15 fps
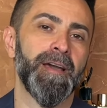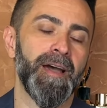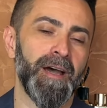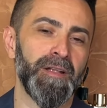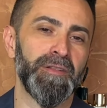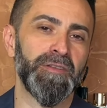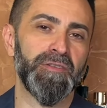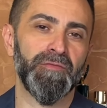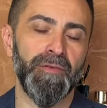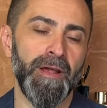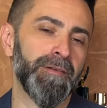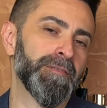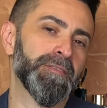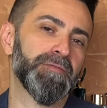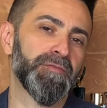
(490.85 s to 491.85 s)
a niche
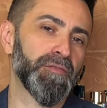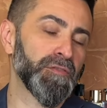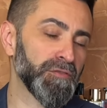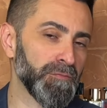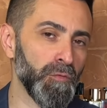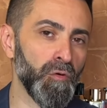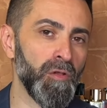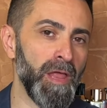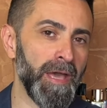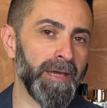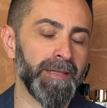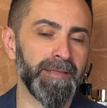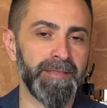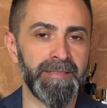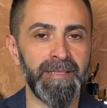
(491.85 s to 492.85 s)
fragrance feels more like
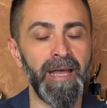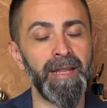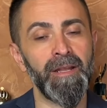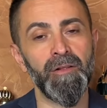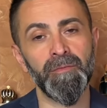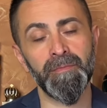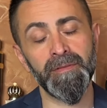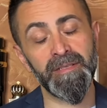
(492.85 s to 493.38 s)
a designer